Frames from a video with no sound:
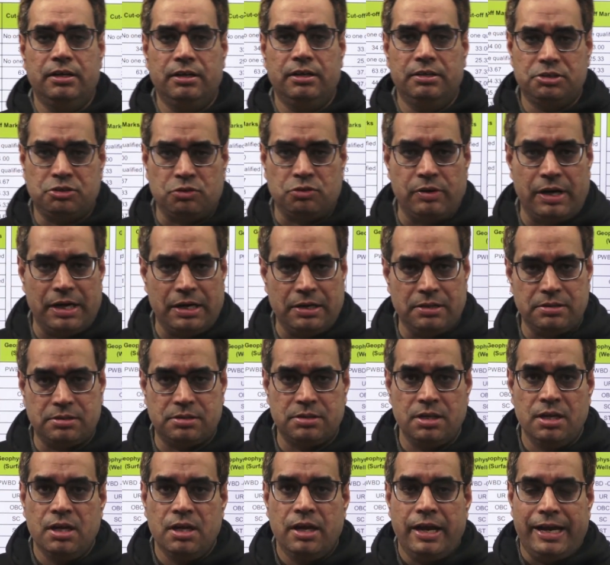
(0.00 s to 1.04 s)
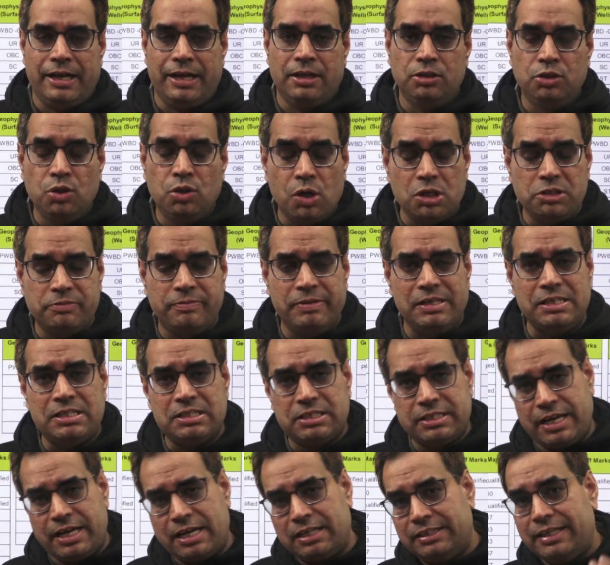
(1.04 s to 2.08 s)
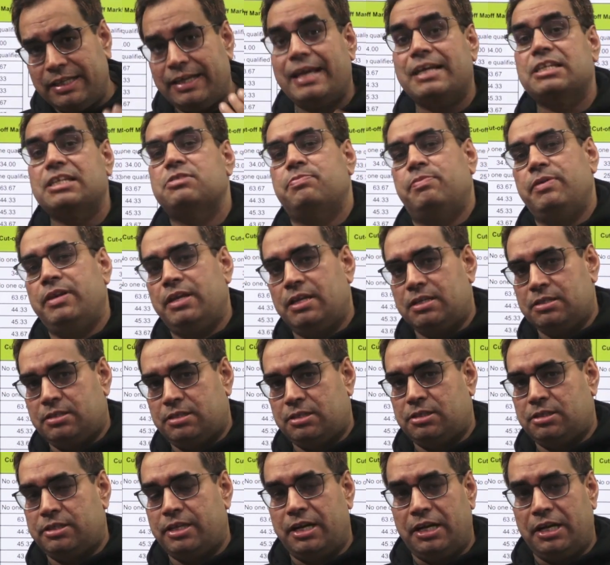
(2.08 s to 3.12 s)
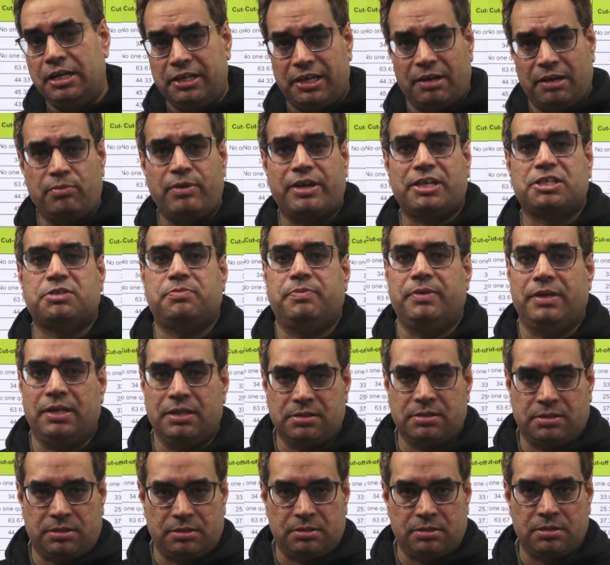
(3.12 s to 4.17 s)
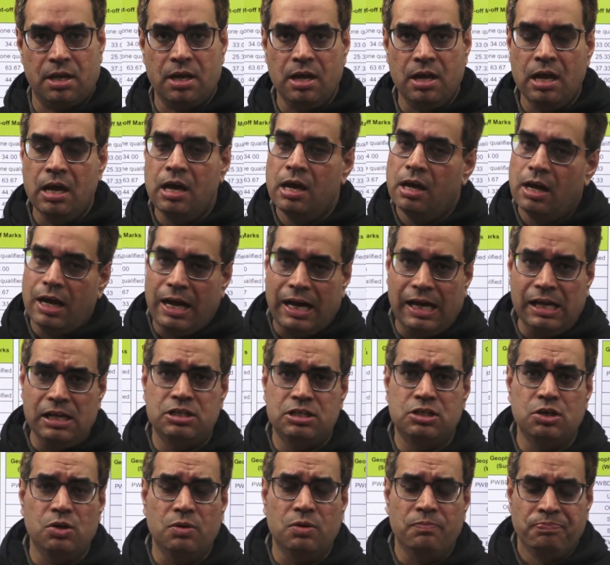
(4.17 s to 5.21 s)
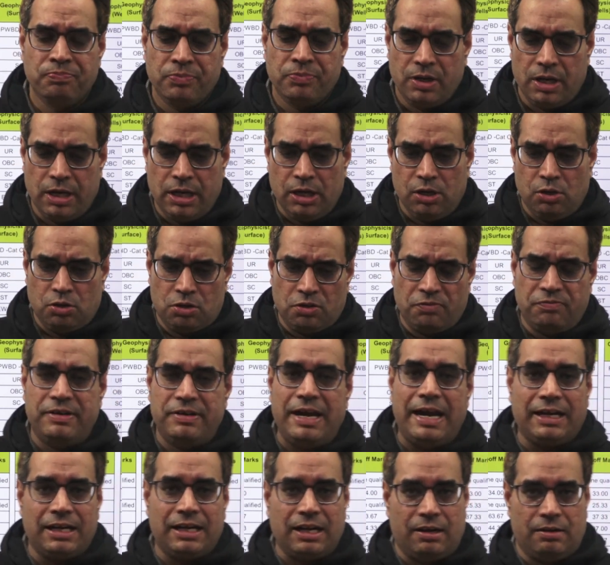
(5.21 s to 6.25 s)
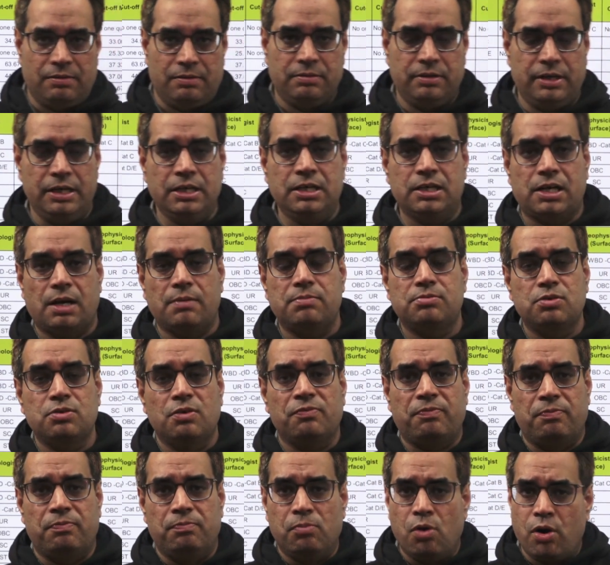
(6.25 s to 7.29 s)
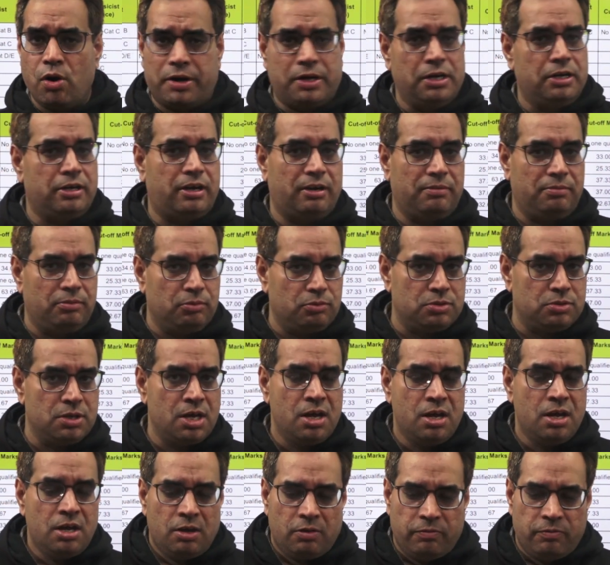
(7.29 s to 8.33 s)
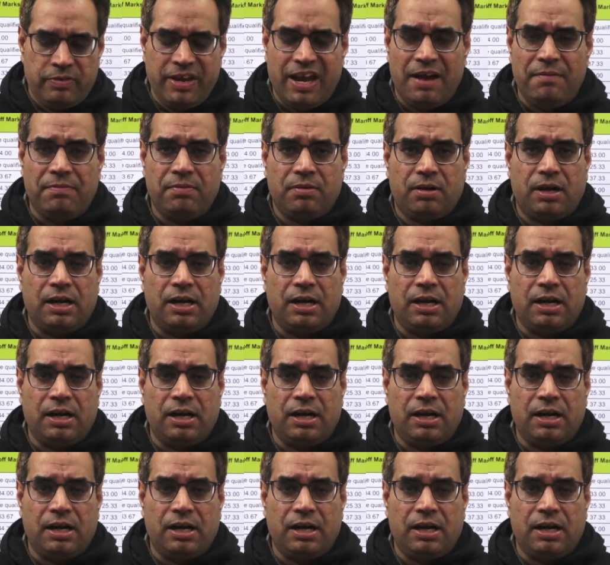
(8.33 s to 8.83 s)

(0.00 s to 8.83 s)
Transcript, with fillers: students and those will share their experiences, their interview experiences. Also a lot of data in terms of mock interviews. We have